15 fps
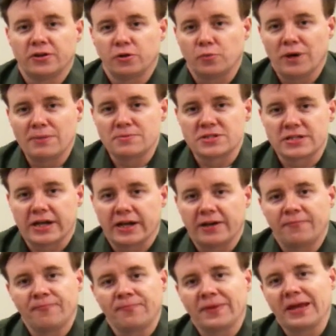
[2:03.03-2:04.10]
the website.
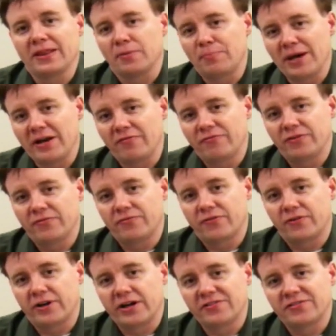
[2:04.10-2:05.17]
And the benefit
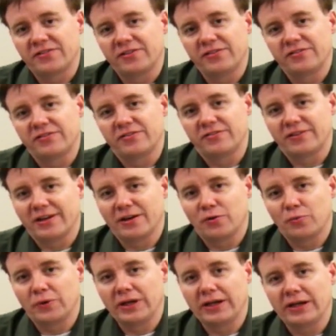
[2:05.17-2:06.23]
for us is that
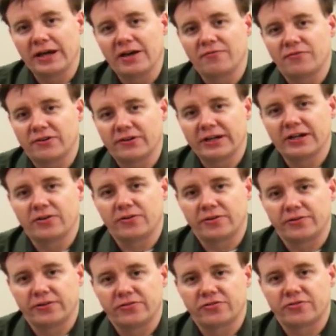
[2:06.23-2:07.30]
we get very
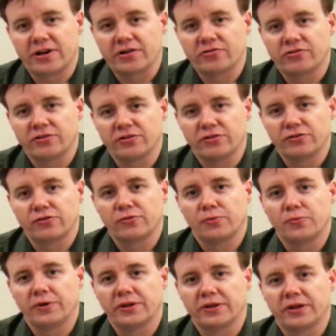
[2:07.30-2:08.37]
clear instructions
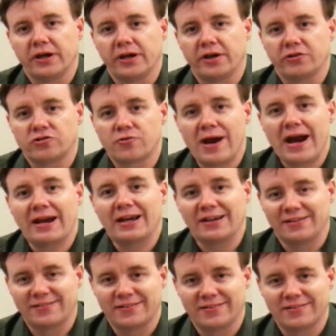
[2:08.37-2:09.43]
with a
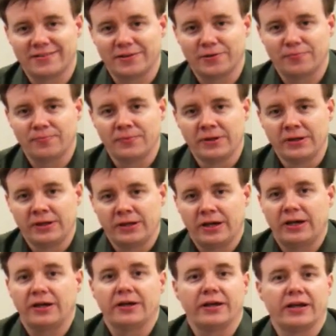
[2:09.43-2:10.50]
tracking system
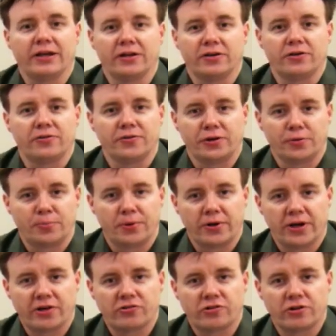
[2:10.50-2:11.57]
and clear
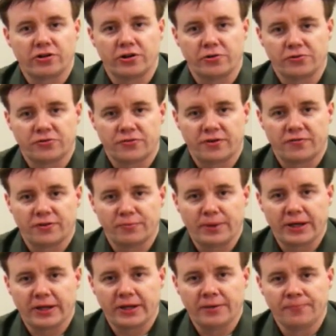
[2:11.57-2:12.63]
production notes for
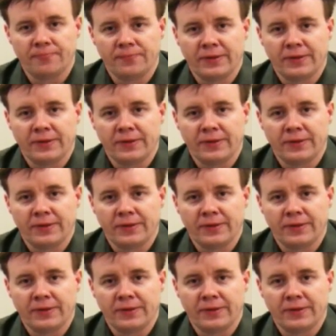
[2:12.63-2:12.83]
everybody.